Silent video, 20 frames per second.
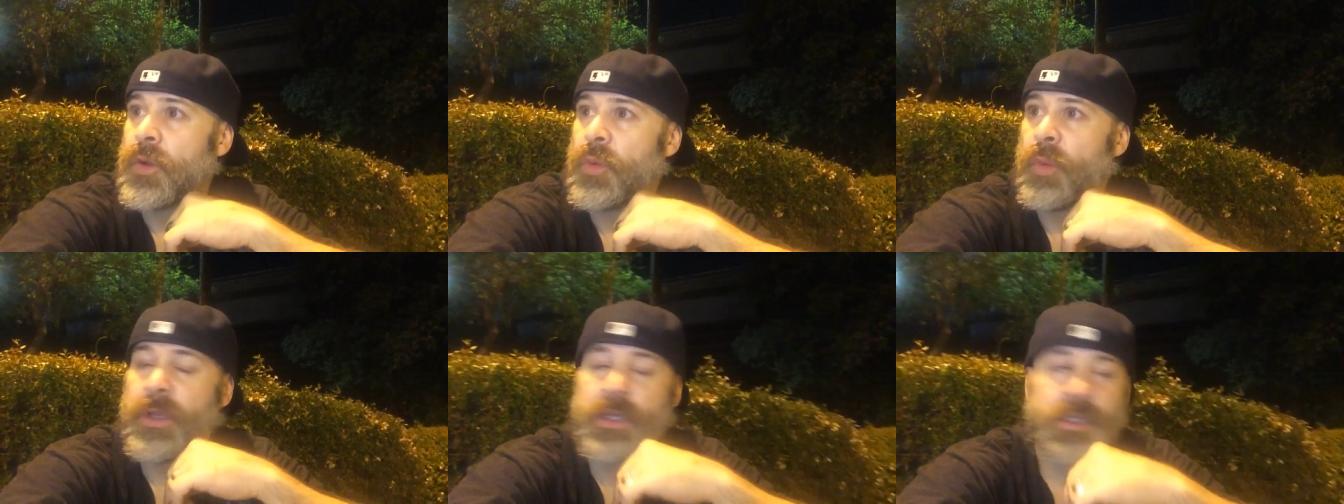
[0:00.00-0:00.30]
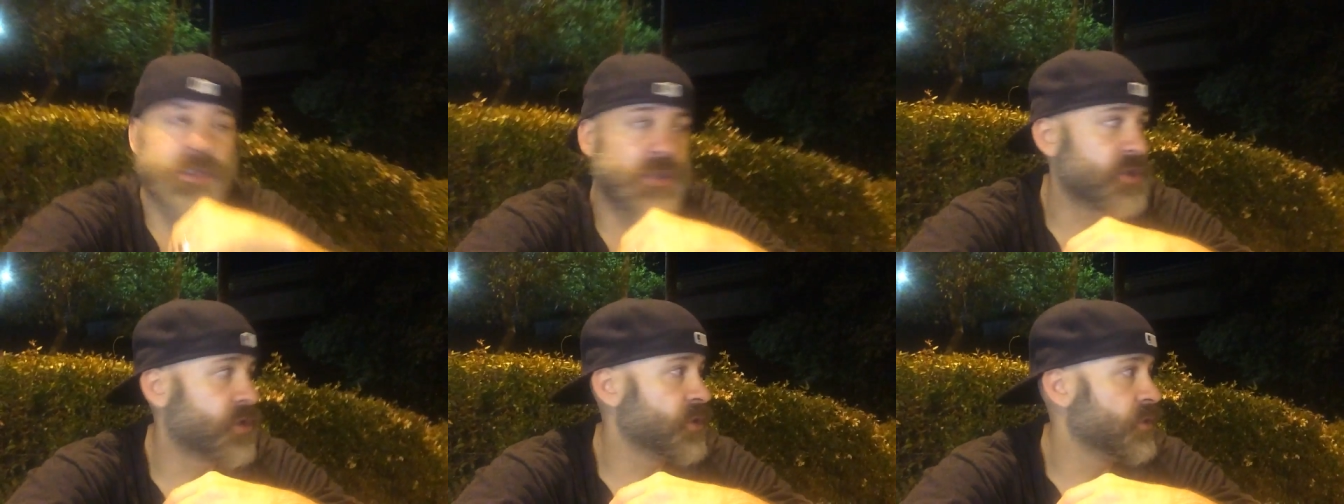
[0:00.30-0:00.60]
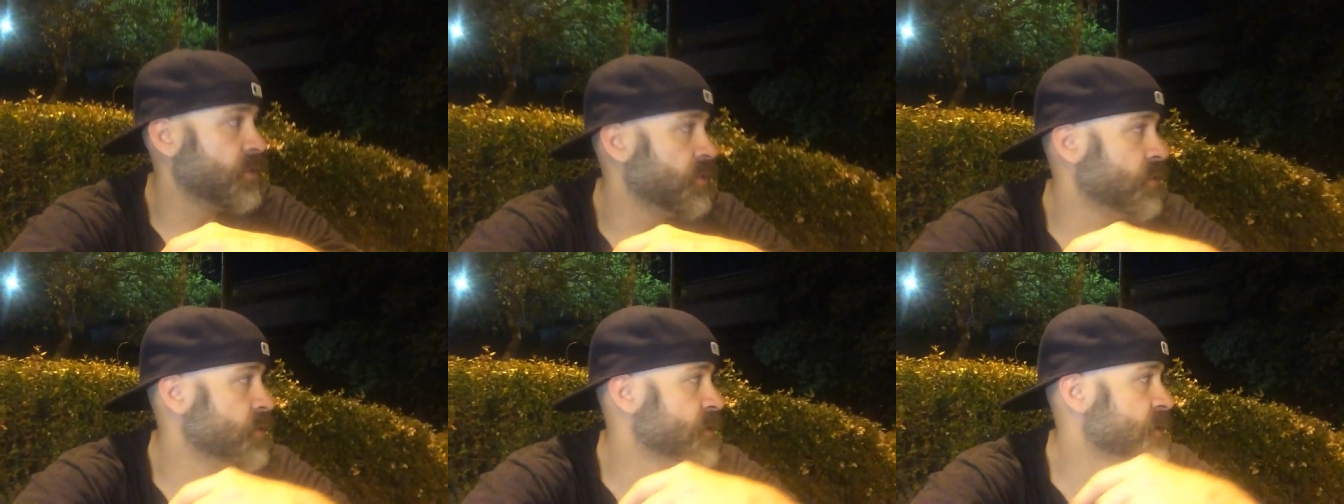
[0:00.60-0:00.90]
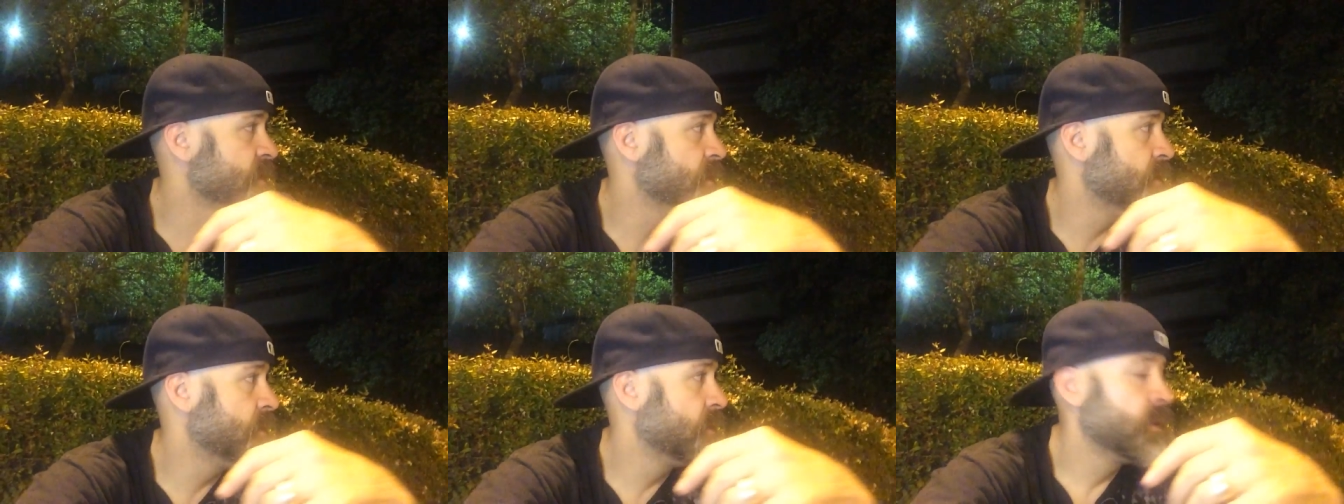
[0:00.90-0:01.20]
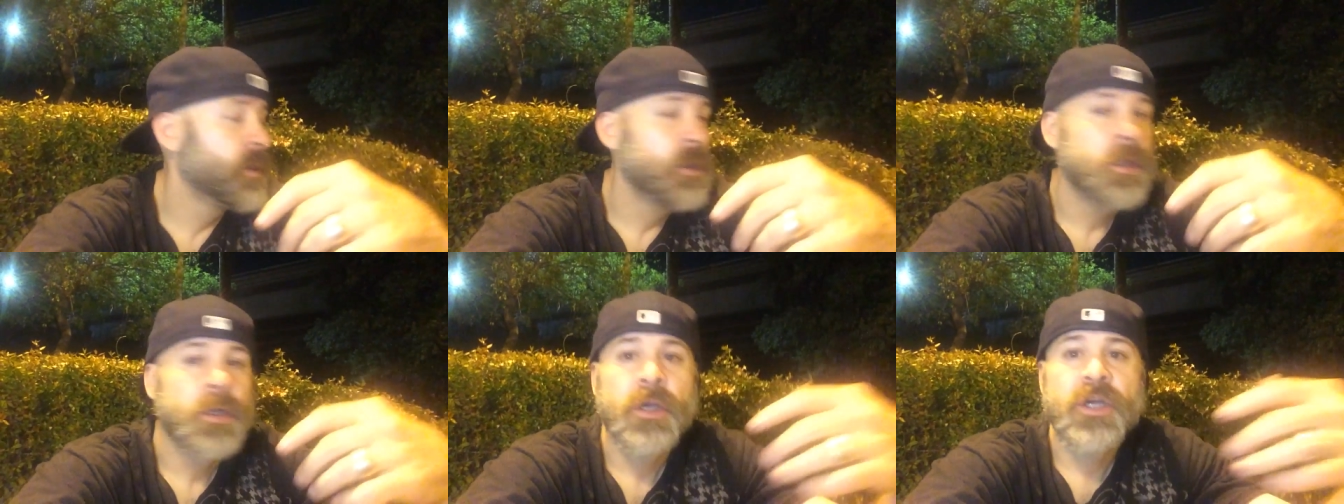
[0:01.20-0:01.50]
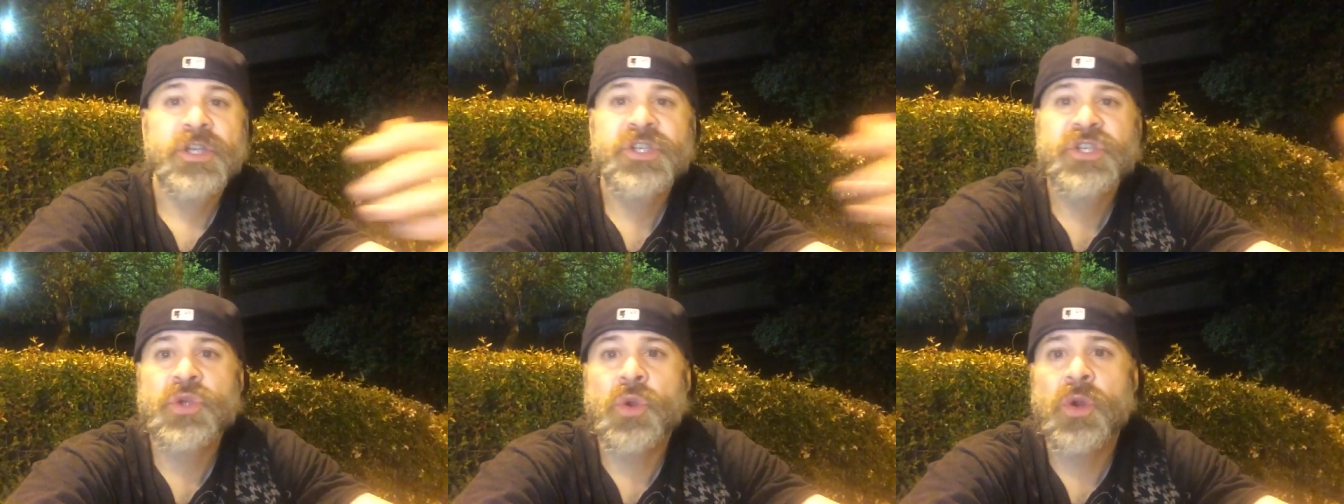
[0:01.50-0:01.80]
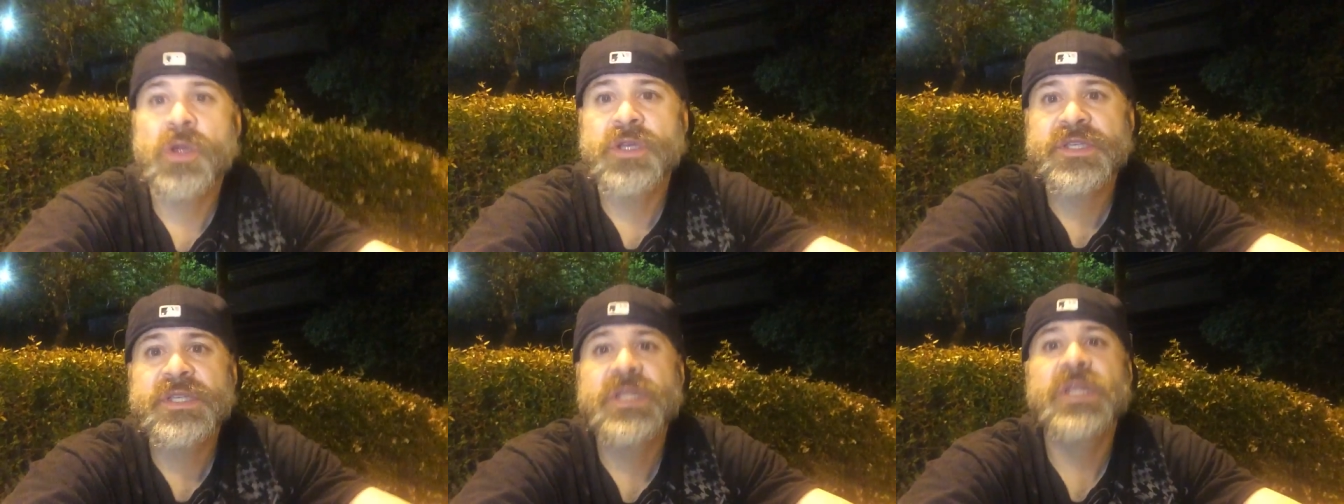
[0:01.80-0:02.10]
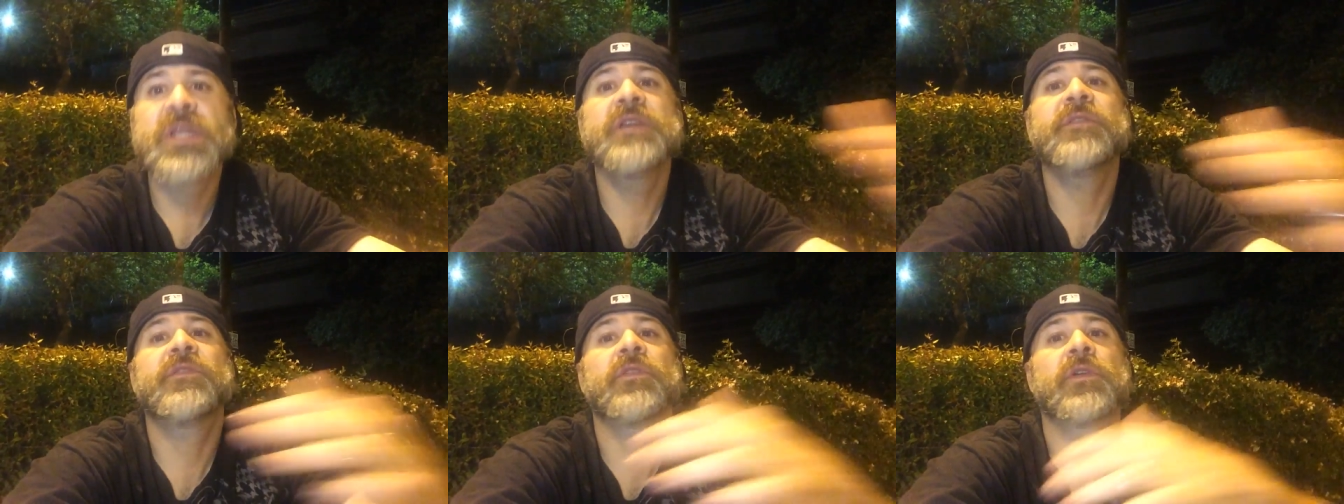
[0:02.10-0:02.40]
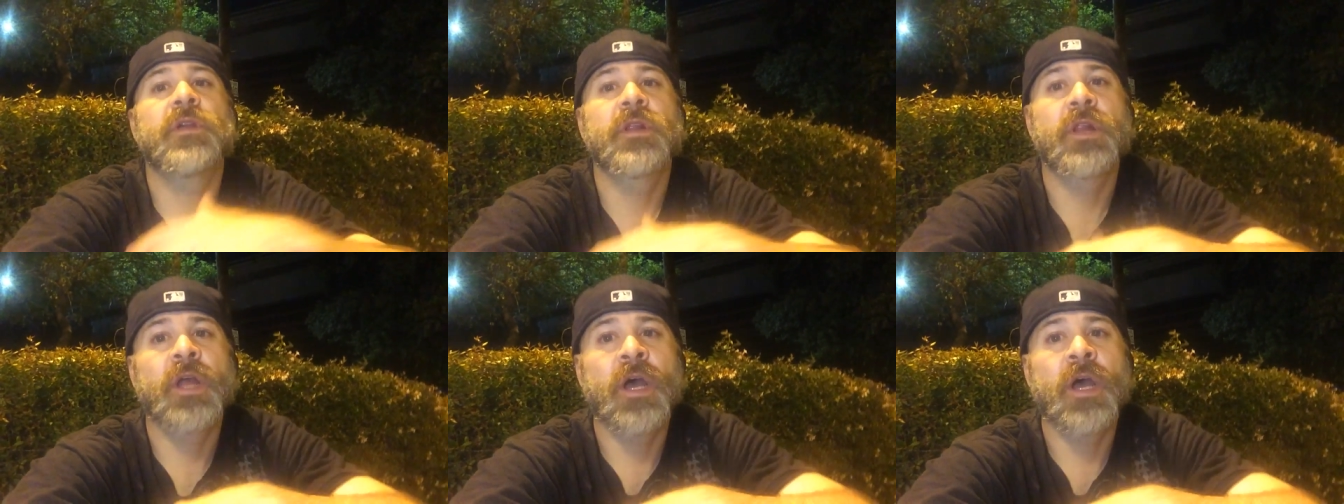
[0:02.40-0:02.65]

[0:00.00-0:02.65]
We can choose a short sleeve or a